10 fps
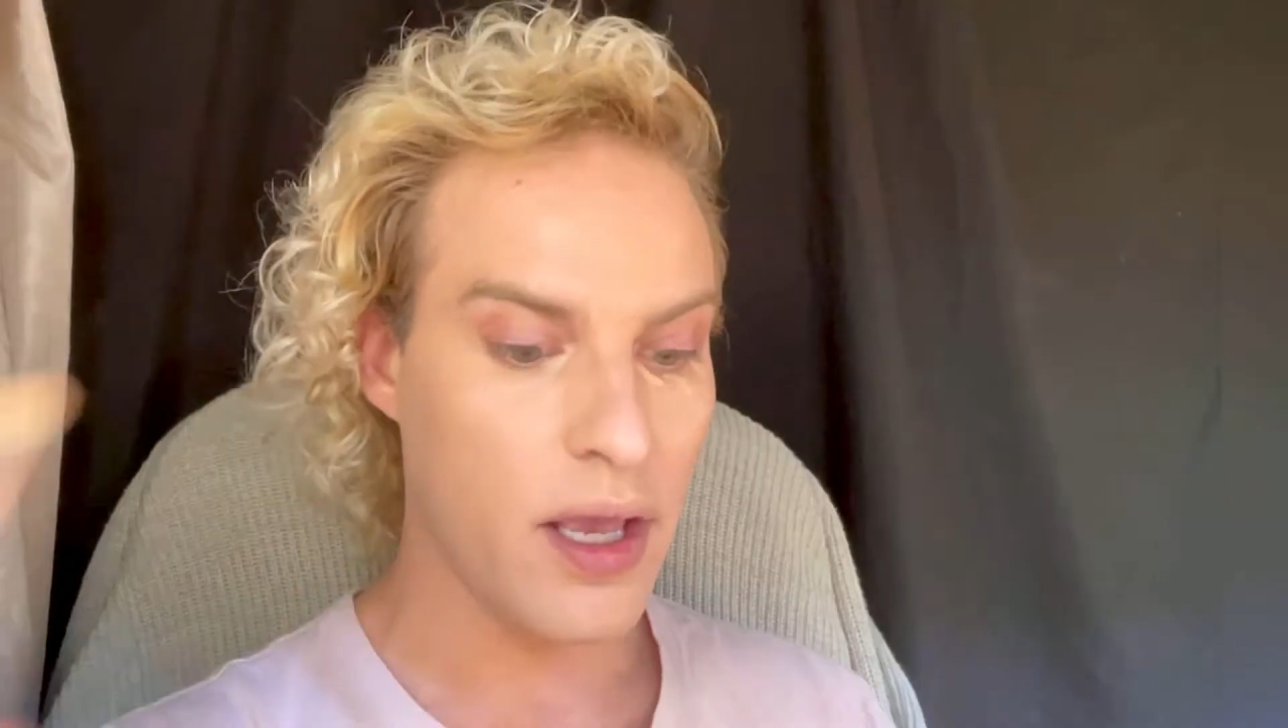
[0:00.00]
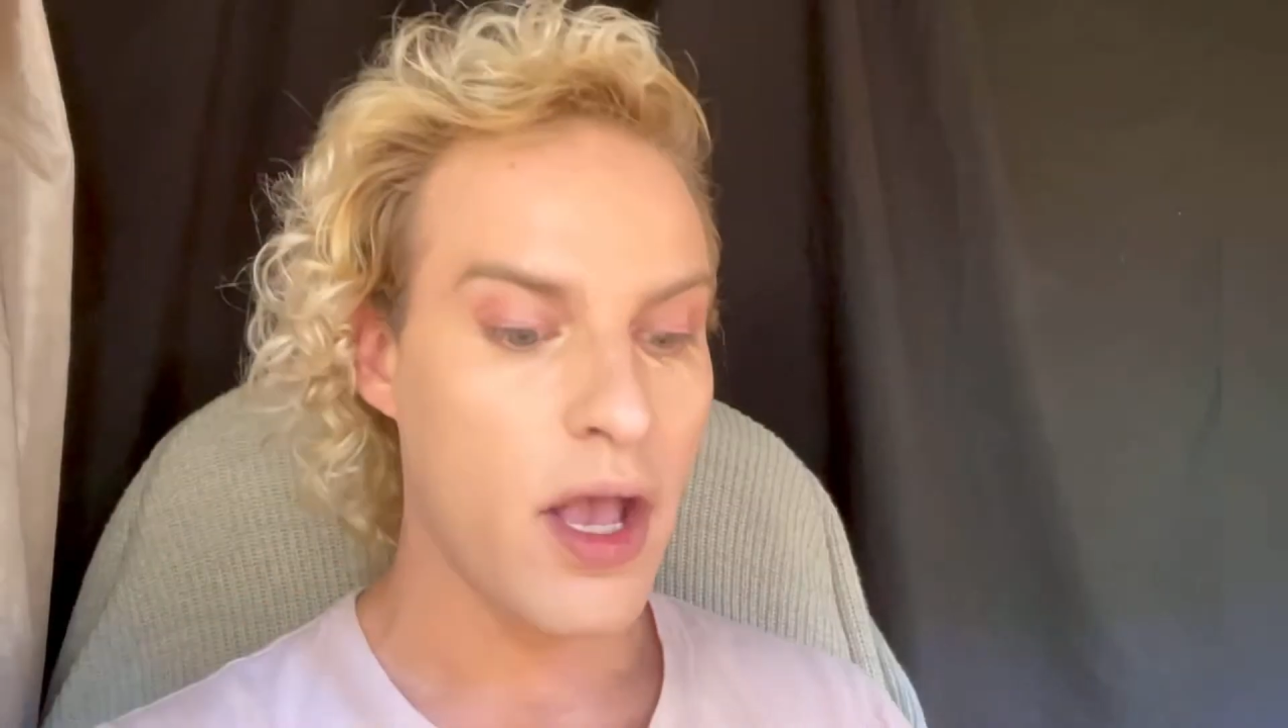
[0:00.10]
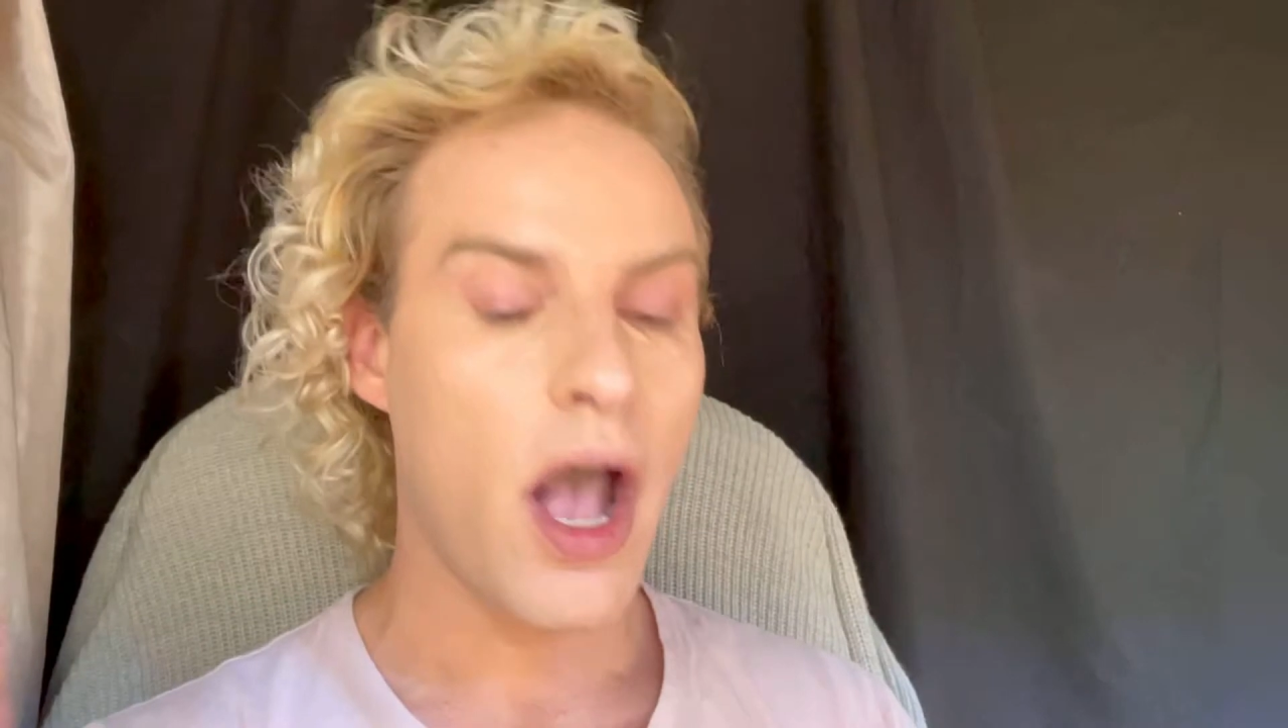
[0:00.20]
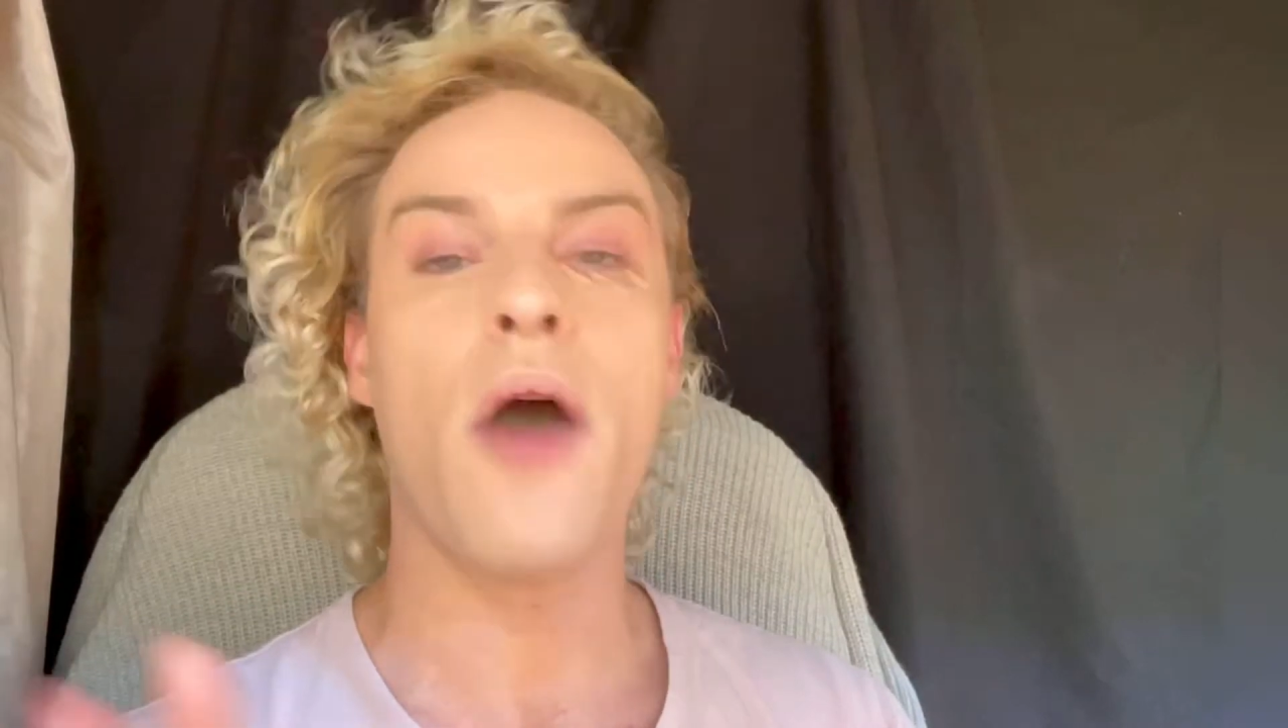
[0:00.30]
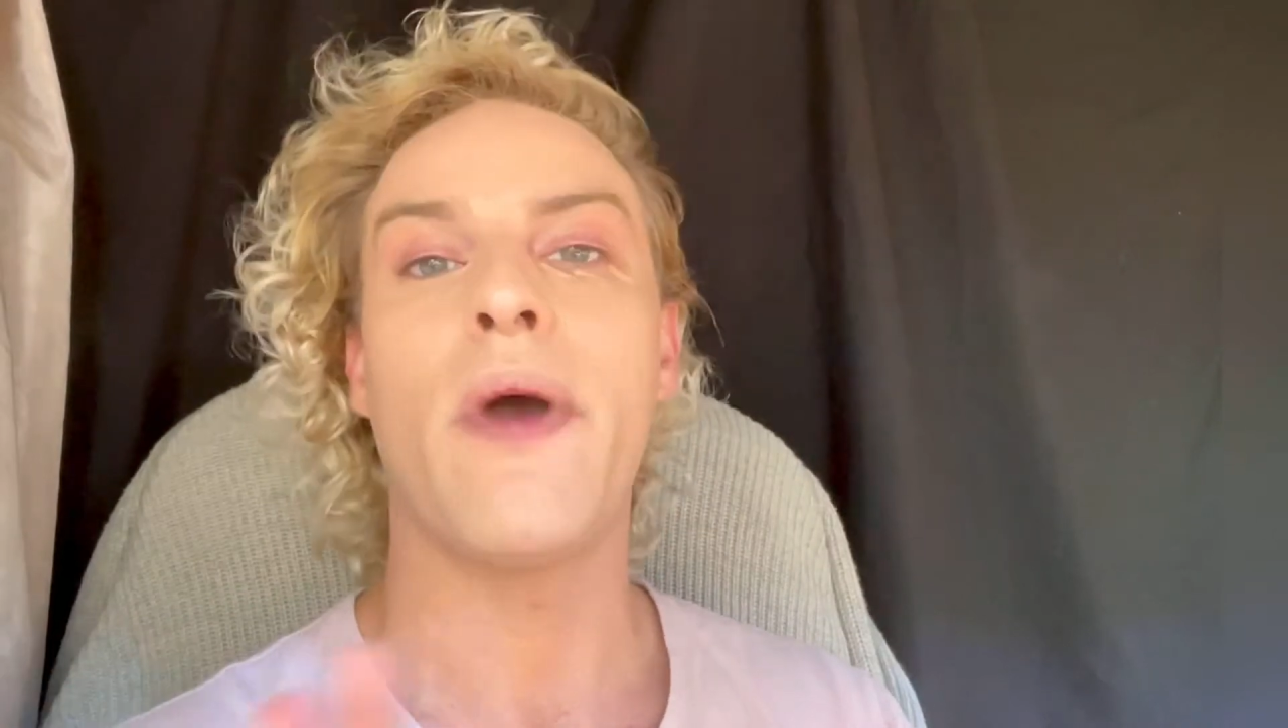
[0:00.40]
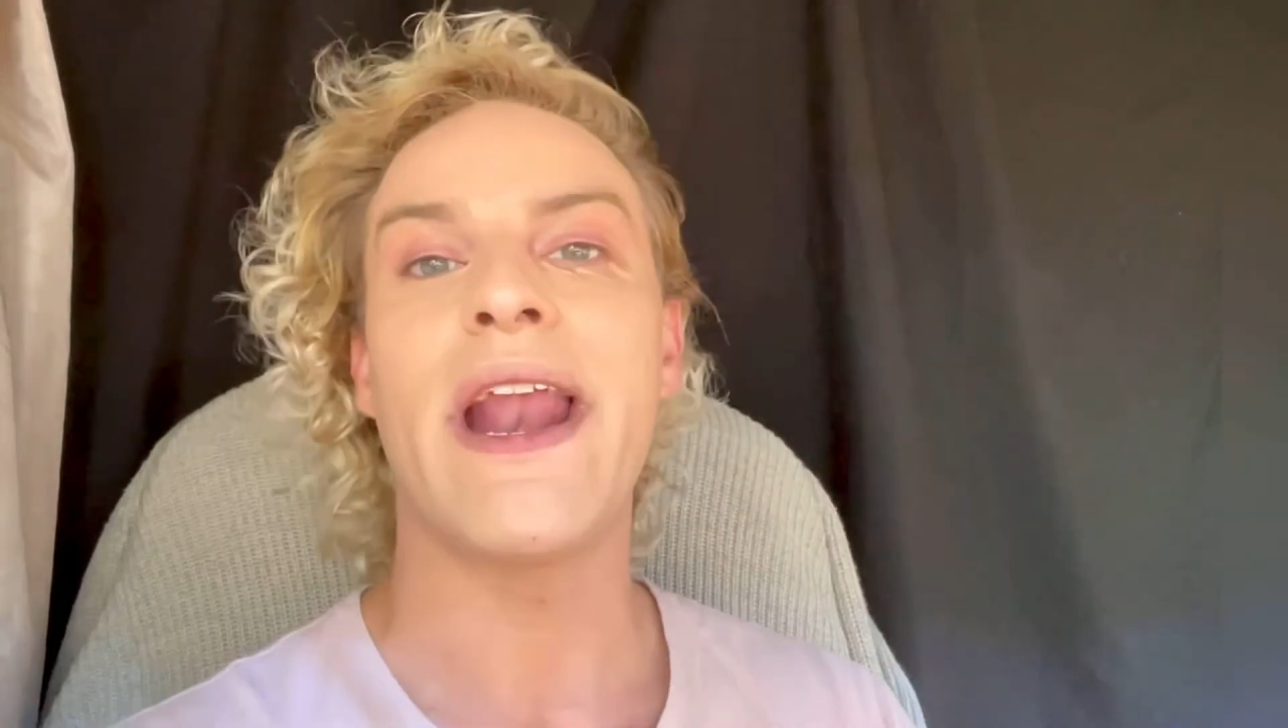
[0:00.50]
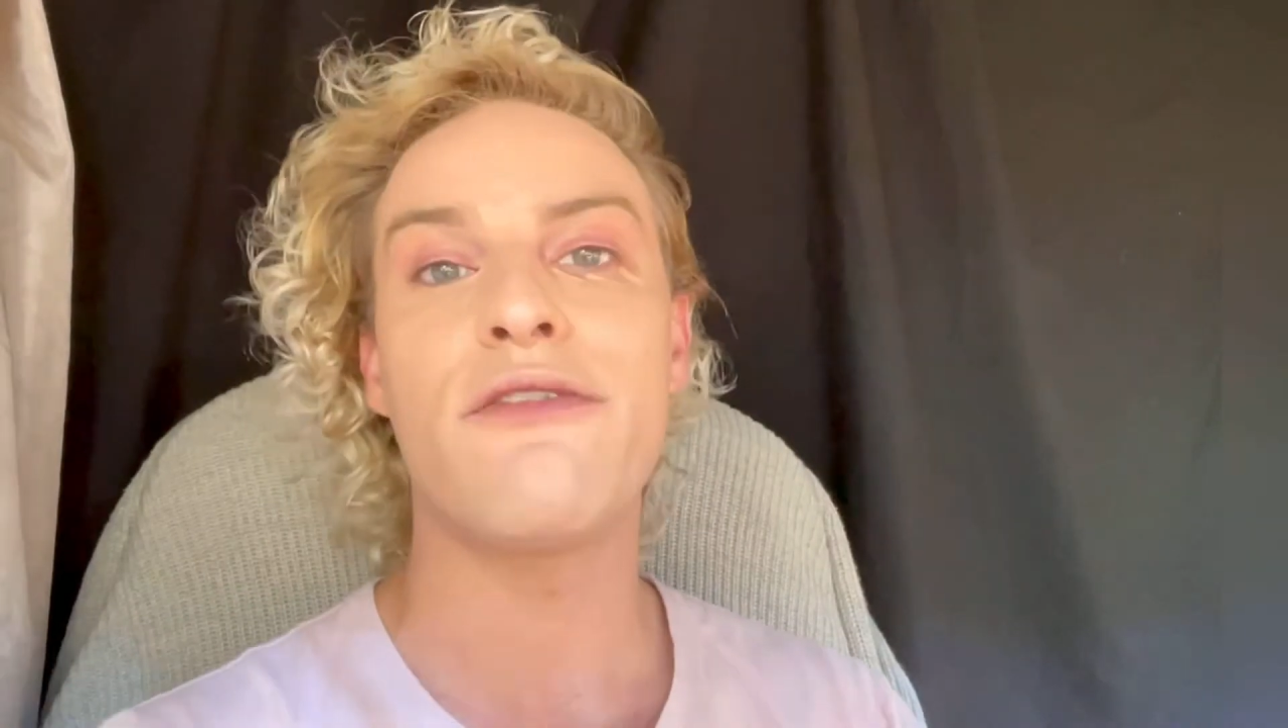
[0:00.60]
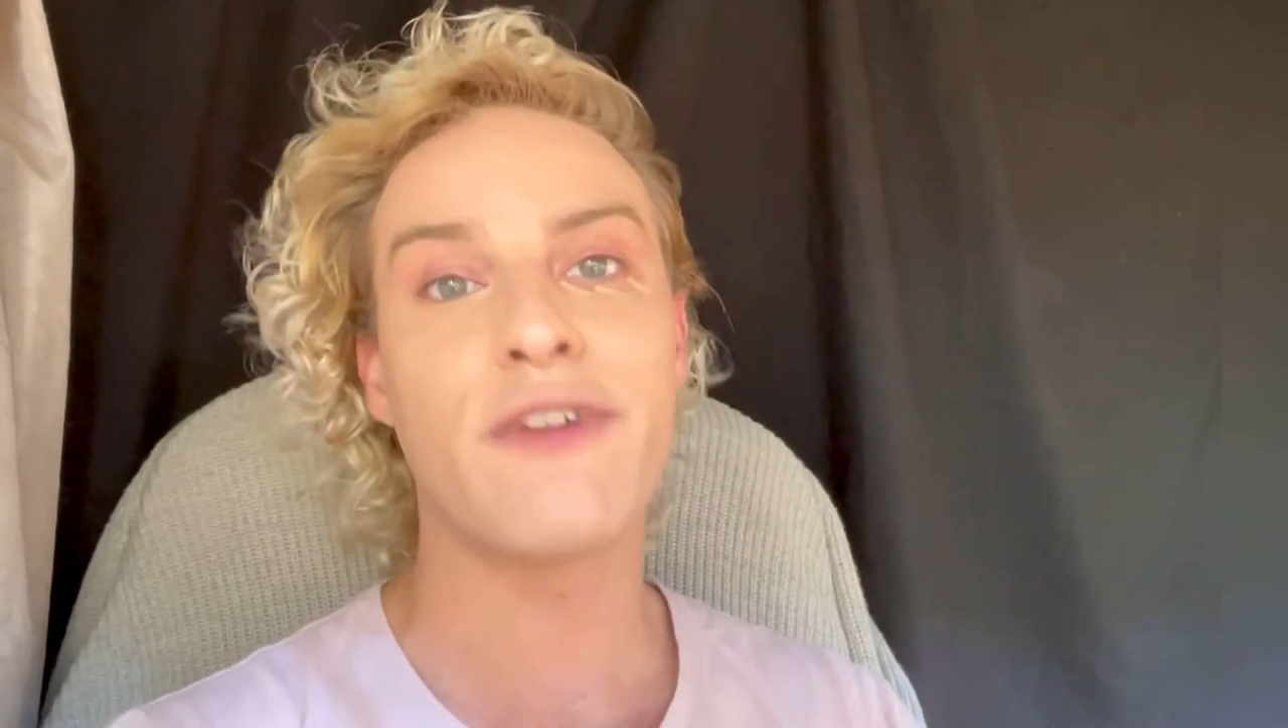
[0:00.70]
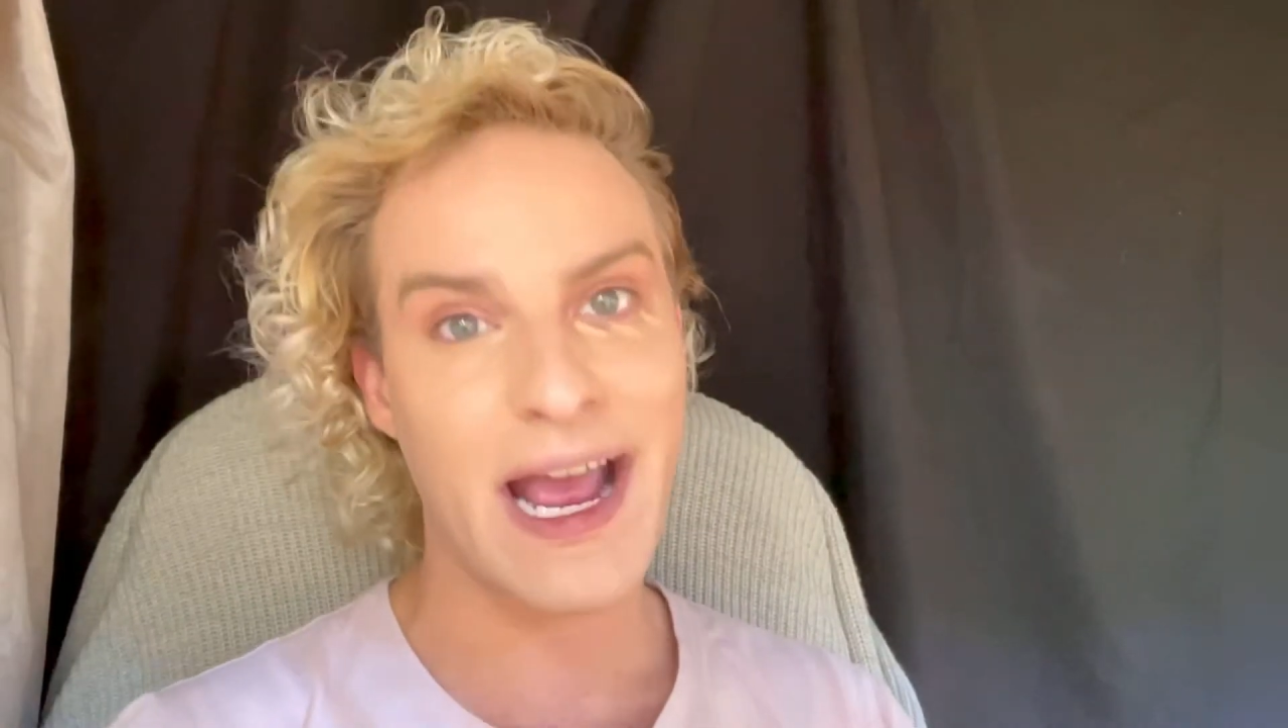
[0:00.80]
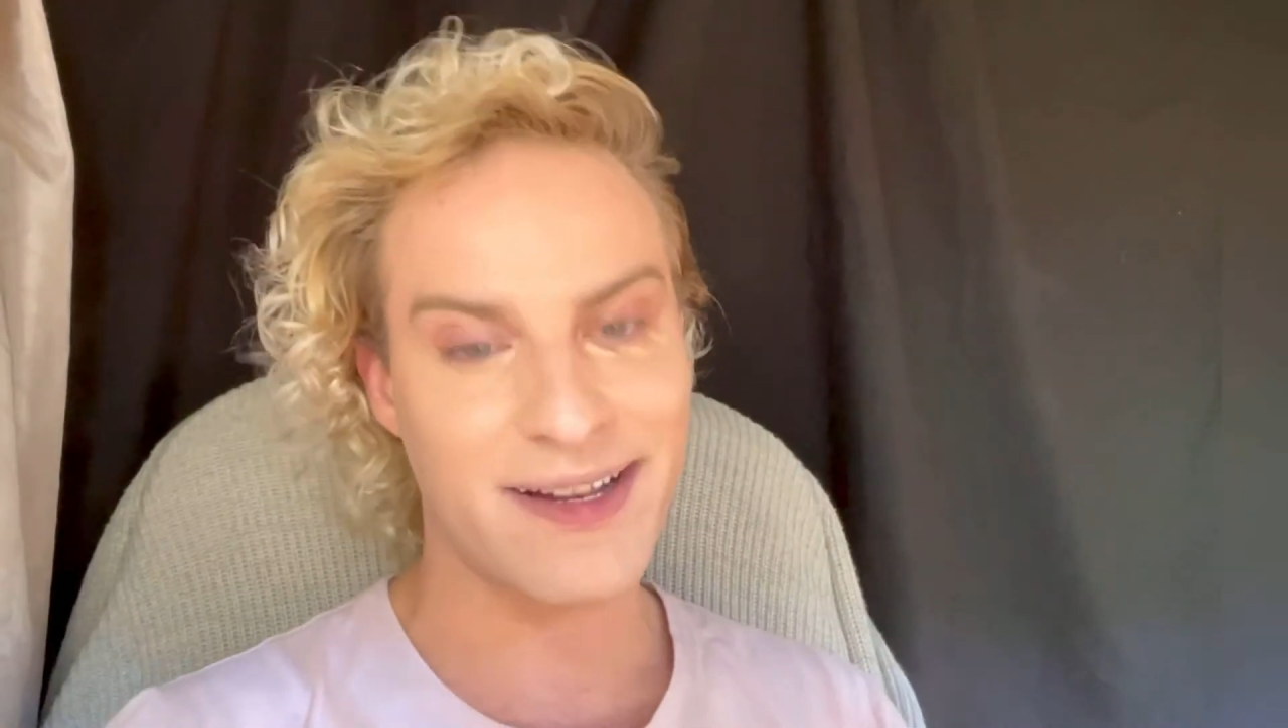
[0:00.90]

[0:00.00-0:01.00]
Oh, and I forgot